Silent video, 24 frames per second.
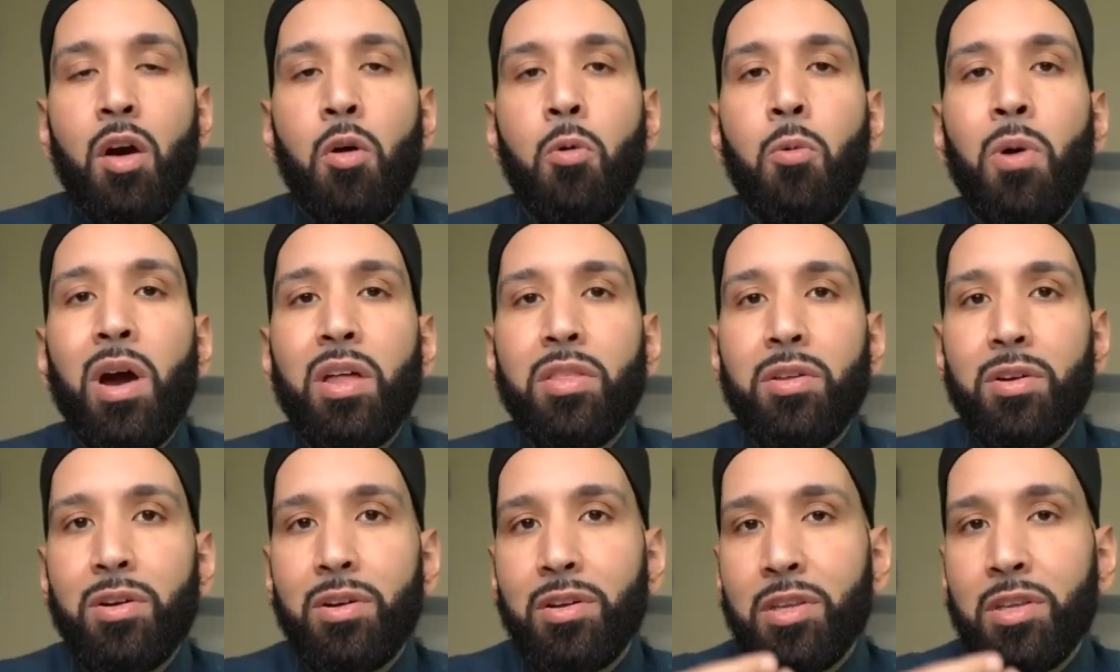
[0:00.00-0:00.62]

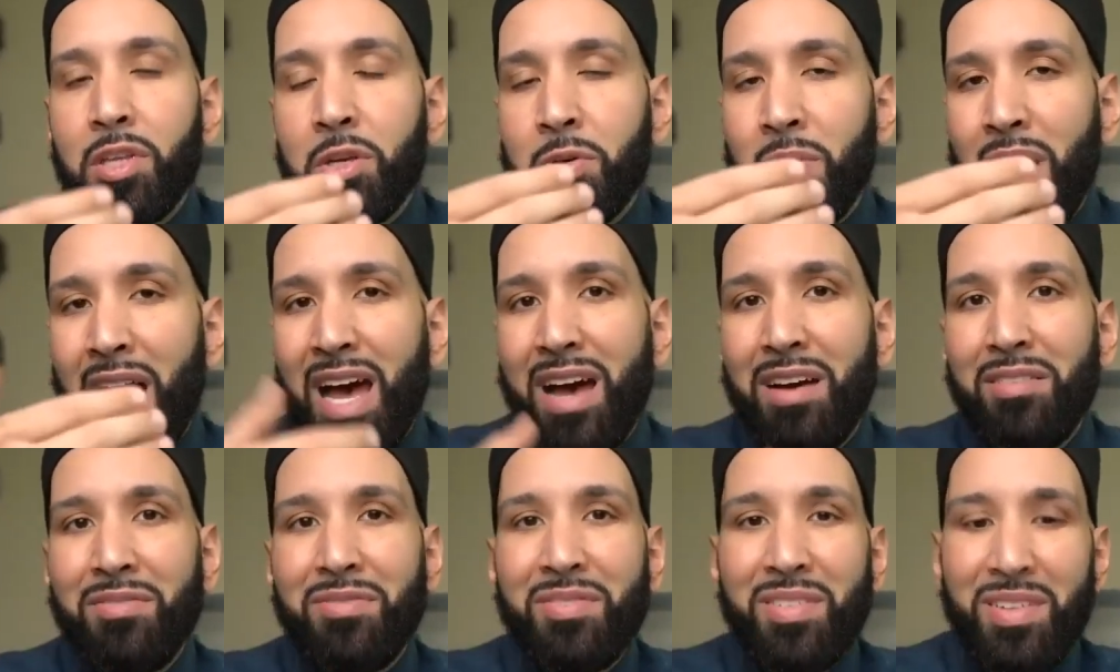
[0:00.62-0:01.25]
whether you
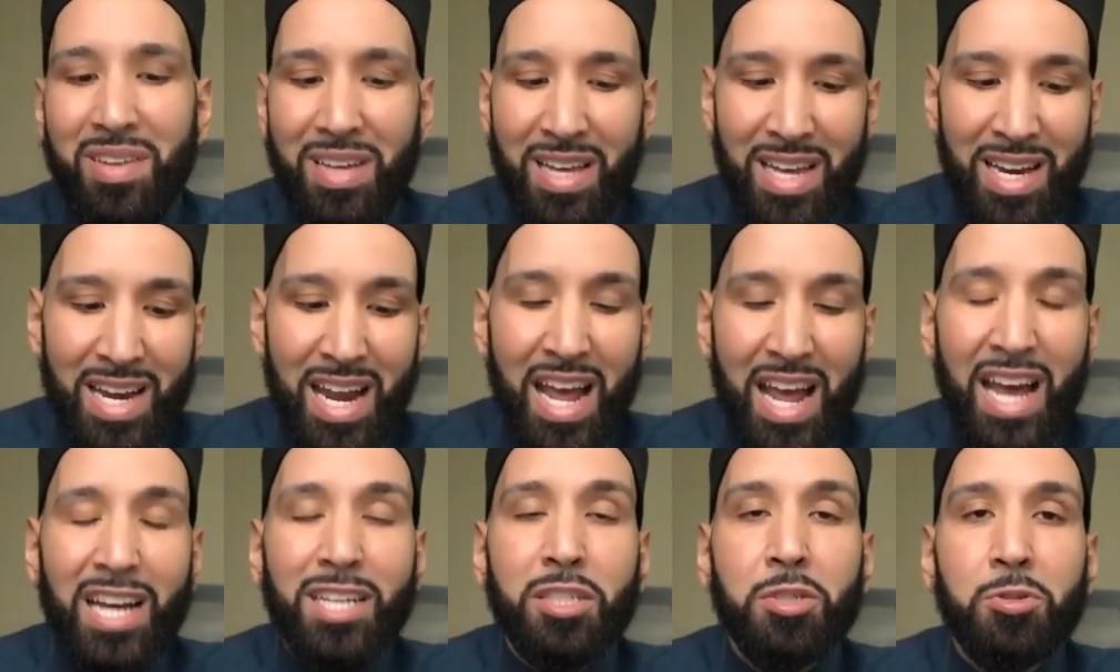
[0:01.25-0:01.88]
have an
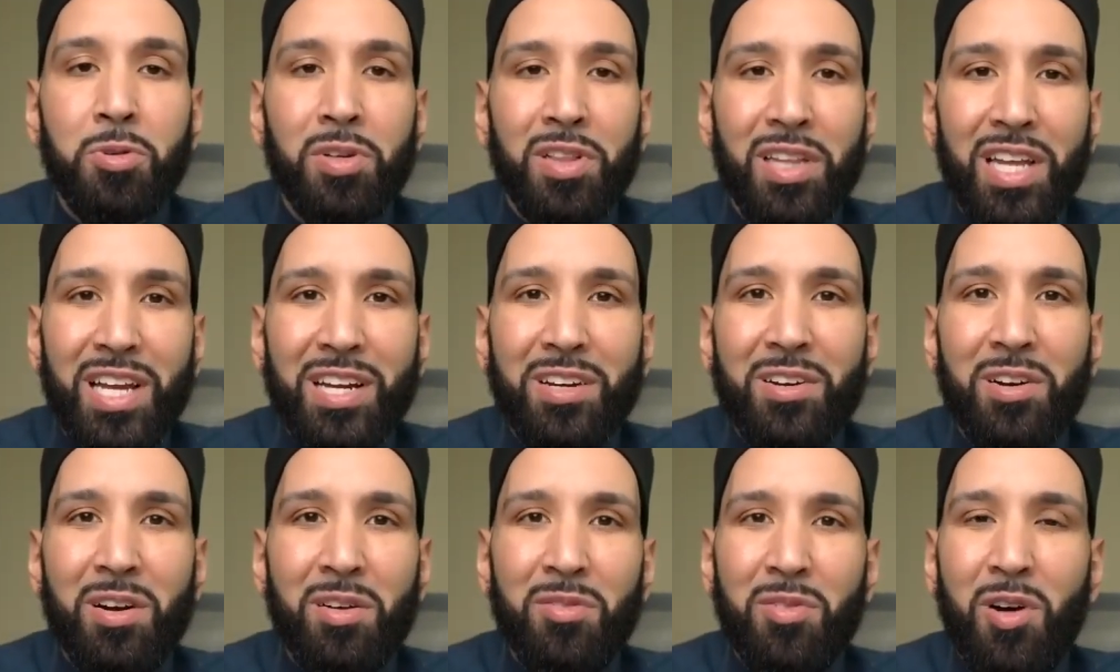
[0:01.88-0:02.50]
extra
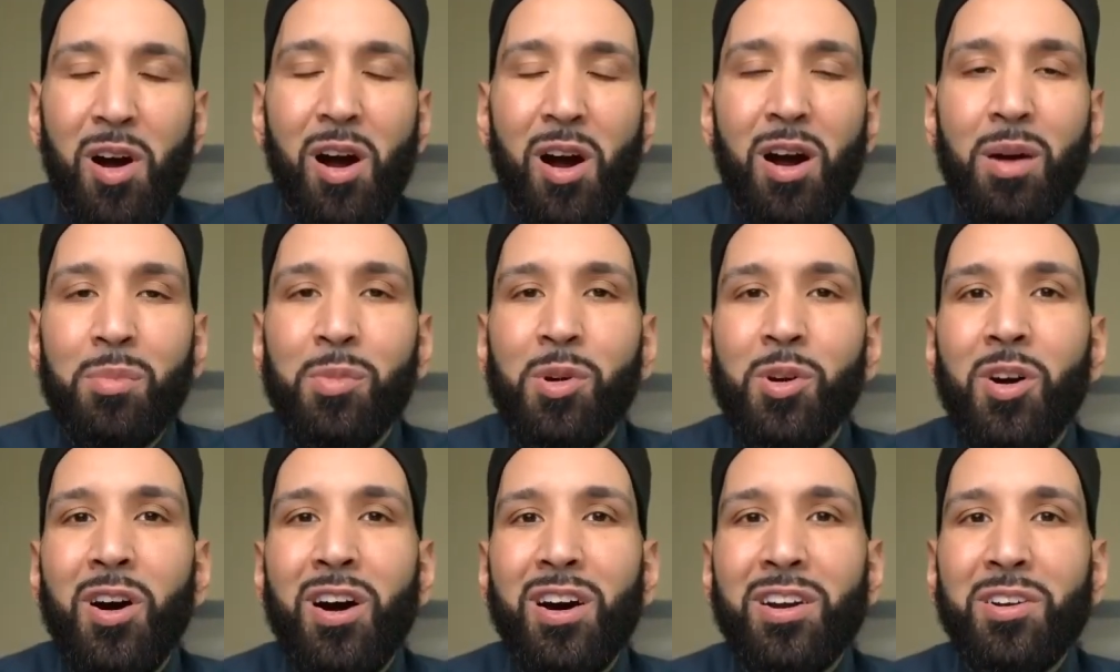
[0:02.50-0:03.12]
layer of
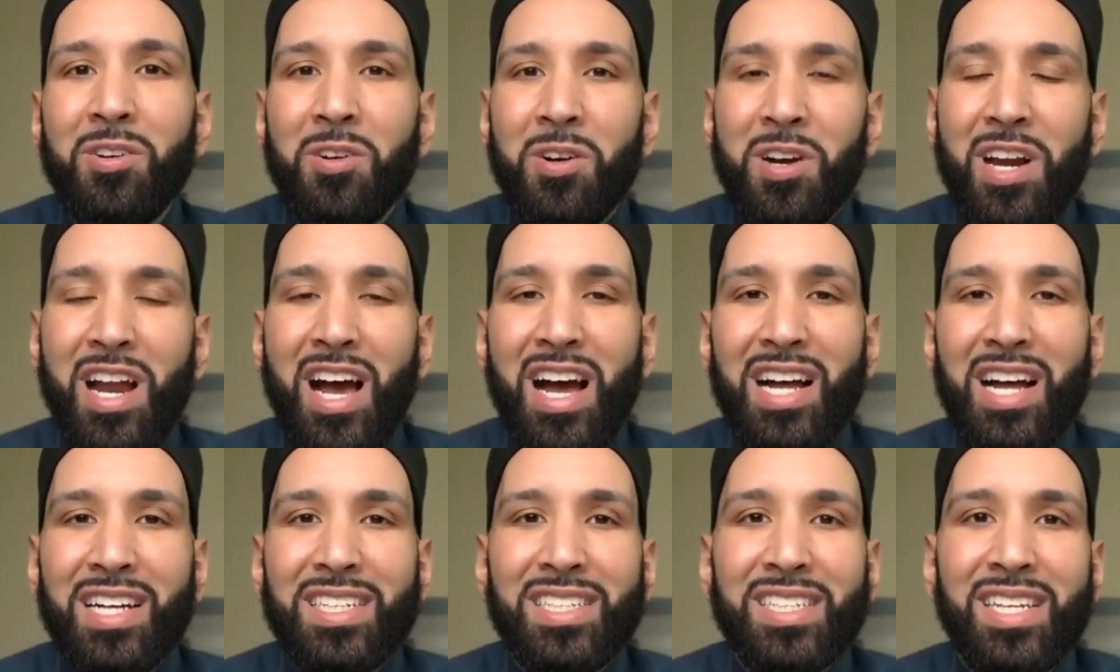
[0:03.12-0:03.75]
armor on or
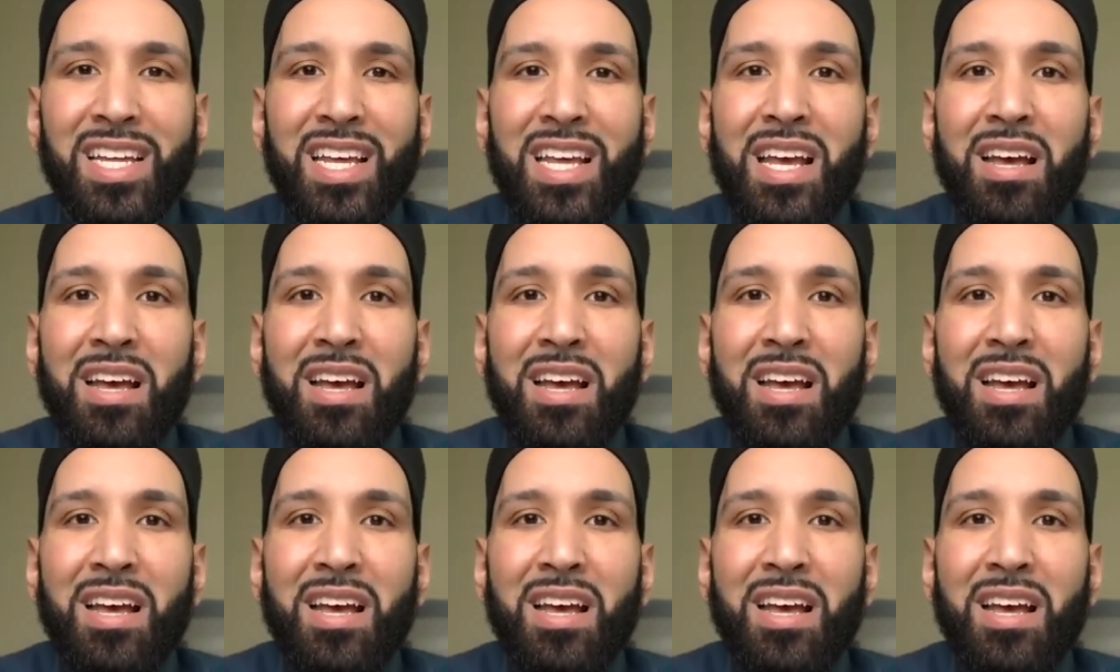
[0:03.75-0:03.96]
not.